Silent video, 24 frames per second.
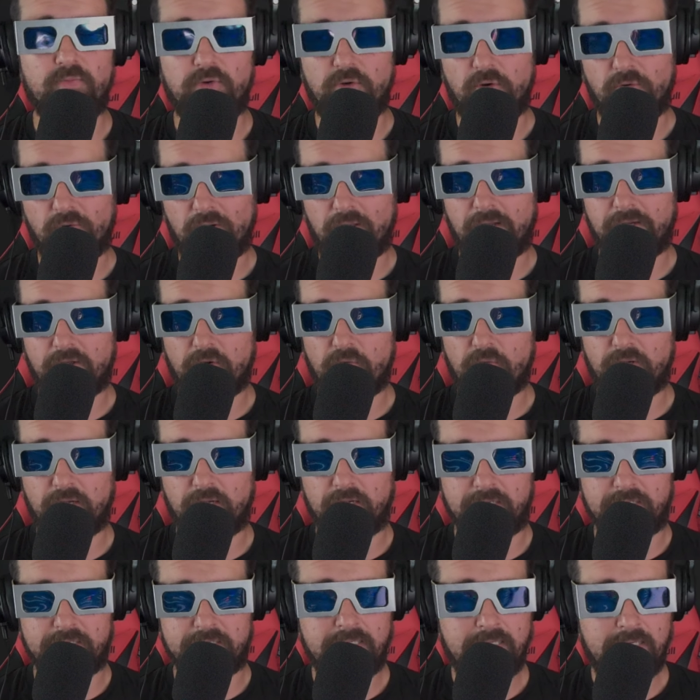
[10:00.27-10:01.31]
where you're like,
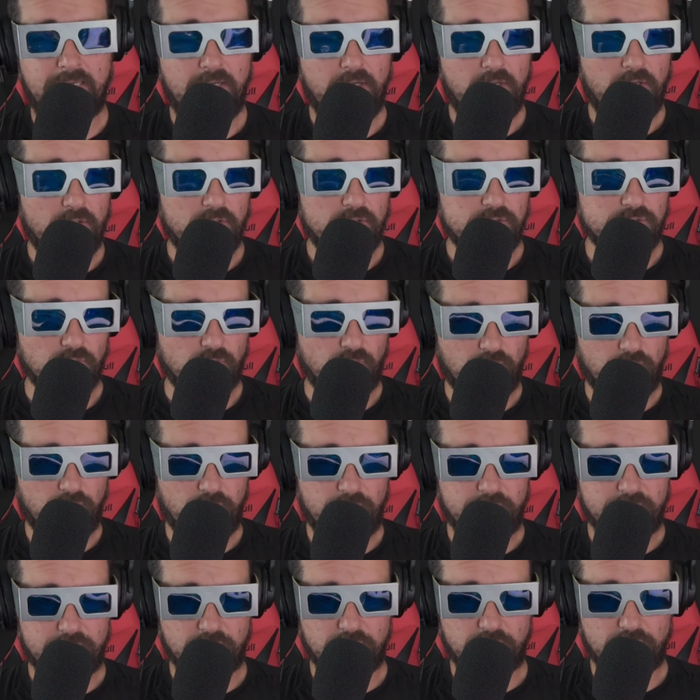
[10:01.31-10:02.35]
okay, so what do
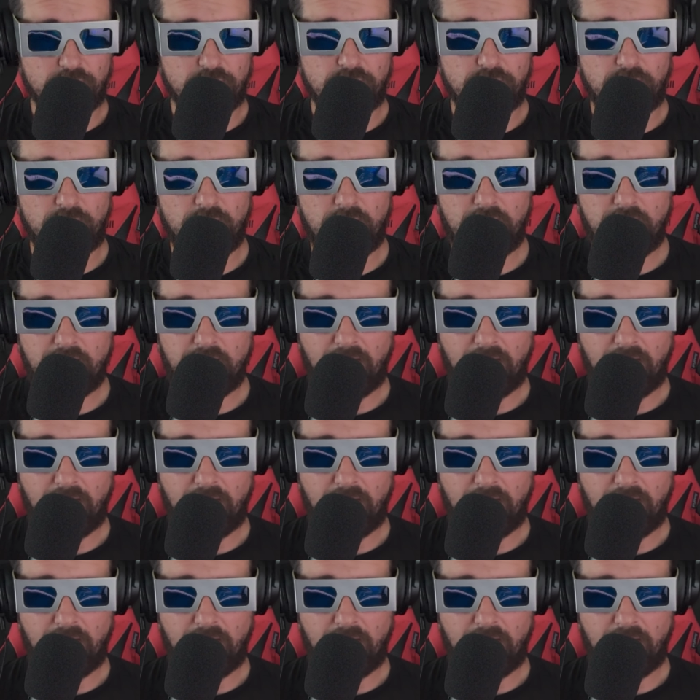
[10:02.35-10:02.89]
we do?